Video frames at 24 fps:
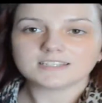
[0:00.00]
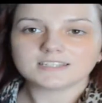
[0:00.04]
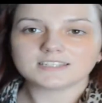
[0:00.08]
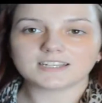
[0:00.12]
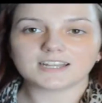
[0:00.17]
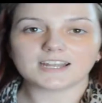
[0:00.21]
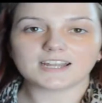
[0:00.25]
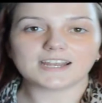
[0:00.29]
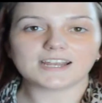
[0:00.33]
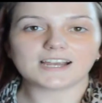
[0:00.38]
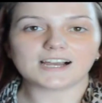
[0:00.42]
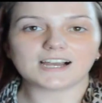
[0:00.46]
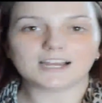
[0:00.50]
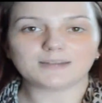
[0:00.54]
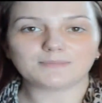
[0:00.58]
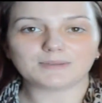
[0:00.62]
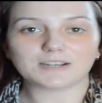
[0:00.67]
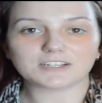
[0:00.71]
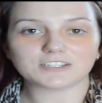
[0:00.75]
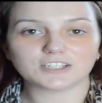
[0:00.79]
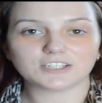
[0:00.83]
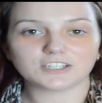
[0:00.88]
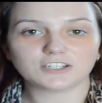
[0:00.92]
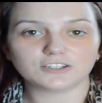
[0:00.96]
Today I'm
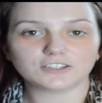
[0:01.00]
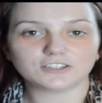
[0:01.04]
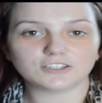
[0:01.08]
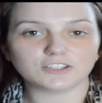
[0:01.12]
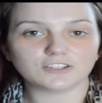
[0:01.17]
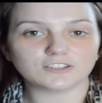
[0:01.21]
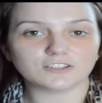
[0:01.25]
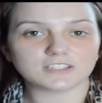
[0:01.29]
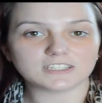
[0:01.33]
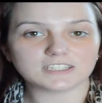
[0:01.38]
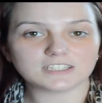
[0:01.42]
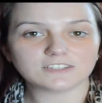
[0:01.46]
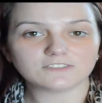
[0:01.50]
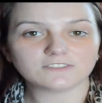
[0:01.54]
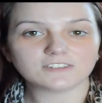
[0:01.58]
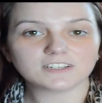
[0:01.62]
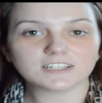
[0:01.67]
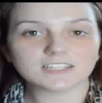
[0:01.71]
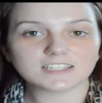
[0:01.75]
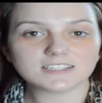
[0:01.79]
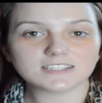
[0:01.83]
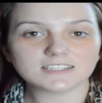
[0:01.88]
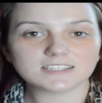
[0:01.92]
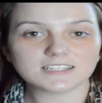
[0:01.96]
actually going to use a
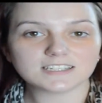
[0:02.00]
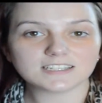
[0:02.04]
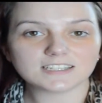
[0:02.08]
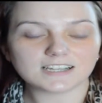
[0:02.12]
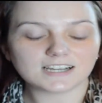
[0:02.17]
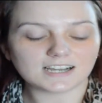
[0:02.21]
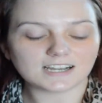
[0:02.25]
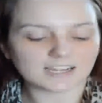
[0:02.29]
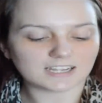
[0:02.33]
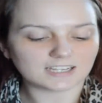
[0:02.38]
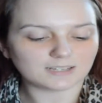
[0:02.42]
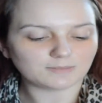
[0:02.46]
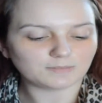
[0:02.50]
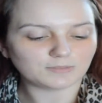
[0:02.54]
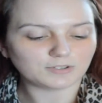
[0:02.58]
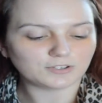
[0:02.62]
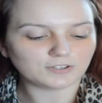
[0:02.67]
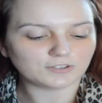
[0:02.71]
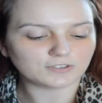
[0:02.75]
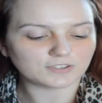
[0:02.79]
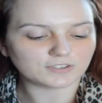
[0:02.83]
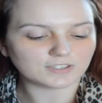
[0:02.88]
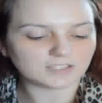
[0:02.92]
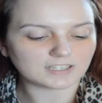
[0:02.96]
different concealer. I am
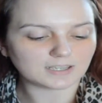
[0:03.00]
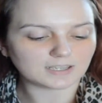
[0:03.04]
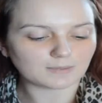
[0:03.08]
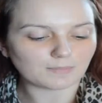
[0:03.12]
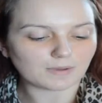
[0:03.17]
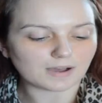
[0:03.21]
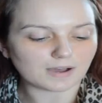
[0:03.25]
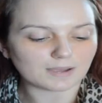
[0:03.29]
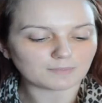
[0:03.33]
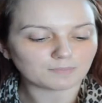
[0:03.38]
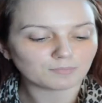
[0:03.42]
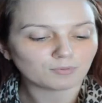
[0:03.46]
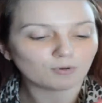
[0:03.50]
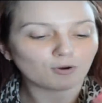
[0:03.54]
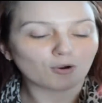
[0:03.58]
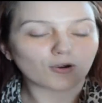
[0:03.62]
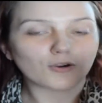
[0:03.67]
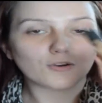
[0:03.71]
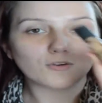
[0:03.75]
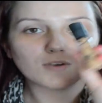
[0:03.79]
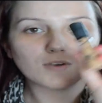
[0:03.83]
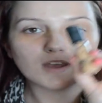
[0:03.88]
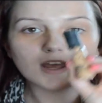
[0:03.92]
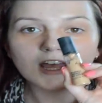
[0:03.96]
using my
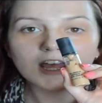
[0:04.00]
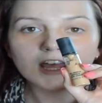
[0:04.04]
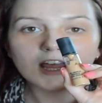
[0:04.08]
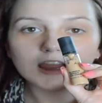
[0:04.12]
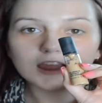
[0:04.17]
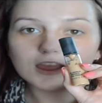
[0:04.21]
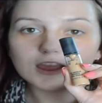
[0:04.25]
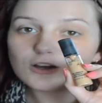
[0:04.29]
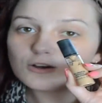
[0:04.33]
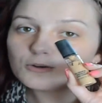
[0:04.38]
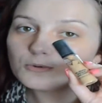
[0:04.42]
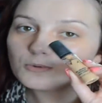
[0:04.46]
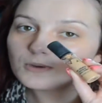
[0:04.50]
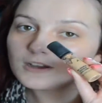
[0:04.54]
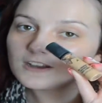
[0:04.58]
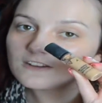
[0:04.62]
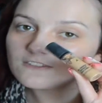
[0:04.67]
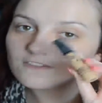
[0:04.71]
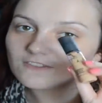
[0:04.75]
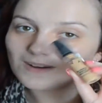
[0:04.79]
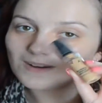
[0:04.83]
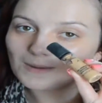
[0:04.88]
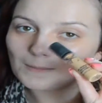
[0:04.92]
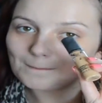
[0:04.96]
Pro
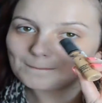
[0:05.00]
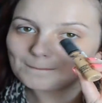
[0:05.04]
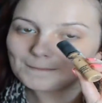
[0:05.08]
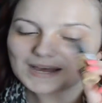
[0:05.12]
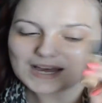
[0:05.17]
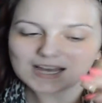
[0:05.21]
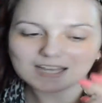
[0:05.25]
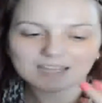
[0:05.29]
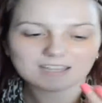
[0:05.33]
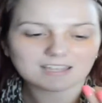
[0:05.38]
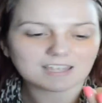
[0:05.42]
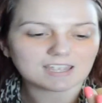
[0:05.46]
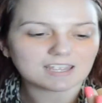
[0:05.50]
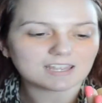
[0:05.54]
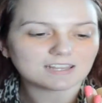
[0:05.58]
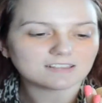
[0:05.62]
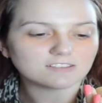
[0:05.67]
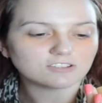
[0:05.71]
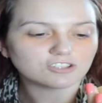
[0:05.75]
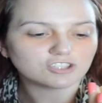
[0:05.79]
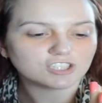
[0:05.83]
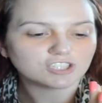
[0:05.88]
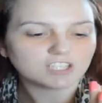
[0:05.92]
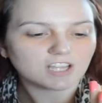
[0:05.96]
Longwear from MAC
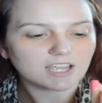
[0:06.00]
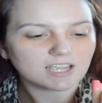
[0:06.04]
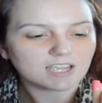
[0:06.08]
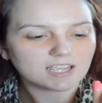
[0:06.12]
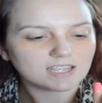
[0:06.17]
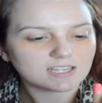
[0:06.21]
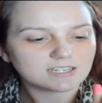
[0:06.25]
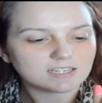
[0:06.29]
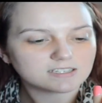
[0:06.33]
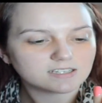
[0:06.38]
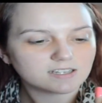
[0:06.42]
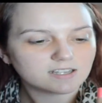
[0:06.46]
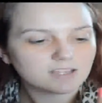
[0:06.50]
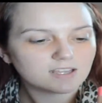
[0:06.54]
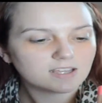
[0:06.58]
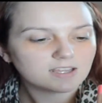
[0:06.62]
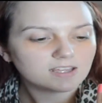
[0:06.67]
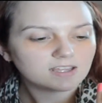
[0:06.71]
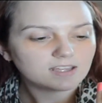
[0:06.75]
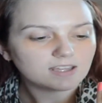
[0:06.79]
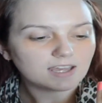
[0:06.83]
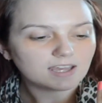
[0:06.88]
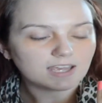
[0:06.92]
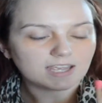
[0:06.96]
in shade
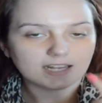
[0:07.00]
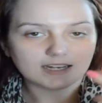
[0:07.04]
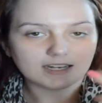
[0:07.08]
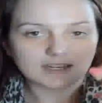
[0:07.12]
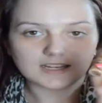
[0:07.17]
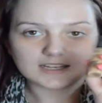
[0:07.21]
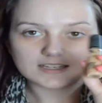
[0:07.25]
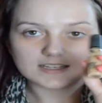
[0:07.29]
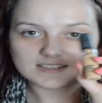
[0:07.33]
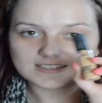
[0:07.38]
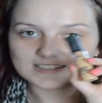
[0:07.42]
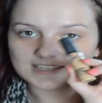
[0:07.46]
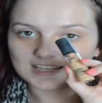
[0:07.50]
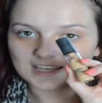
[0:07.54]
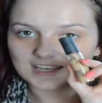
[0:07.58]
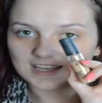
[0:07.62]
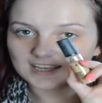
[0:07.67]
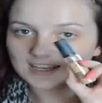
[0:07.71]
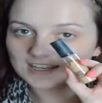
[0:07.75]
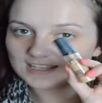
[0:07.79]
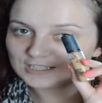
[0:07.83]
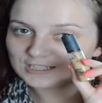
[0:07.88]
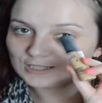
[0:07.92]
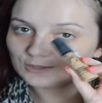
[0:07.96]

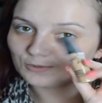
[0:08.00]
NC20.